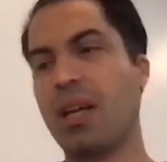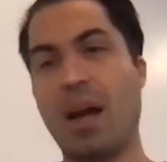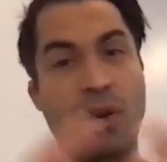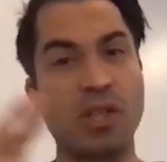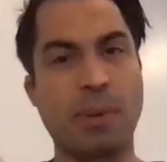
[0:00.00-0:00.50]
I
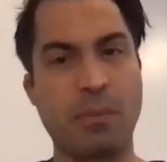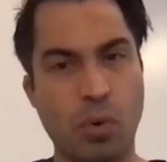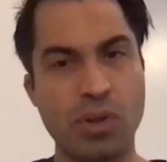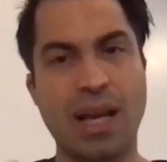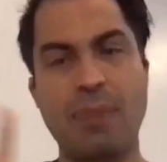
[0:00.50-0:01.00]
want to spend more
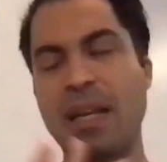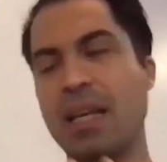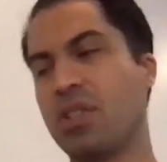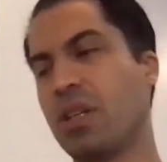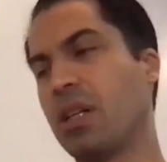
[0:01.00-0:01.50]
time in
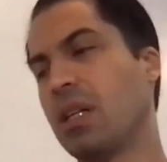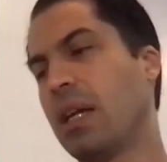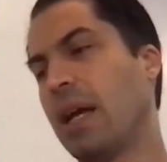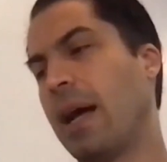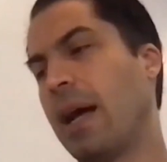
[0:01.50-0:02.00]
Asia.
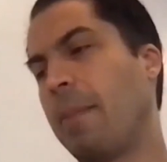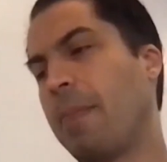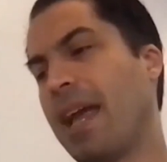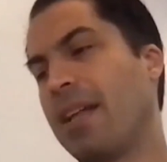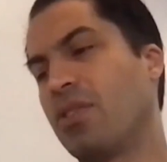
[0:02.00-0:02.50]
And